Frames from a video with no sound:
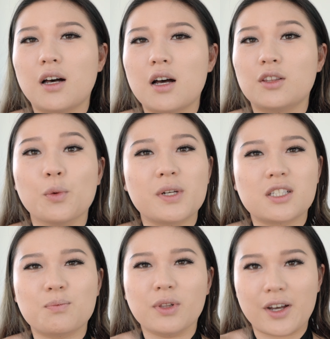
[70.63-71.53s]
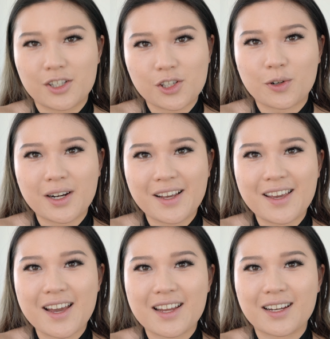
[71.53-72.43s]
Luminous Blush
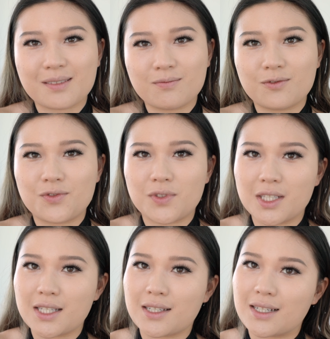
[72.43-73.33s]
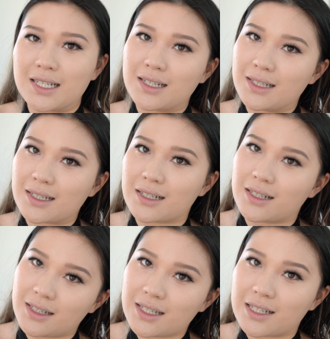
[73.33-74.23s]
already, and I'm feeling kind of like a
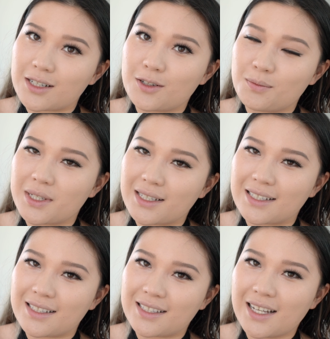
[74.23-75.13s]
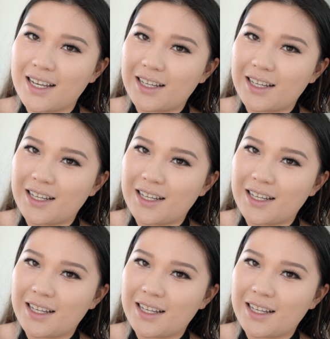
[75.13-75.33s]
clown because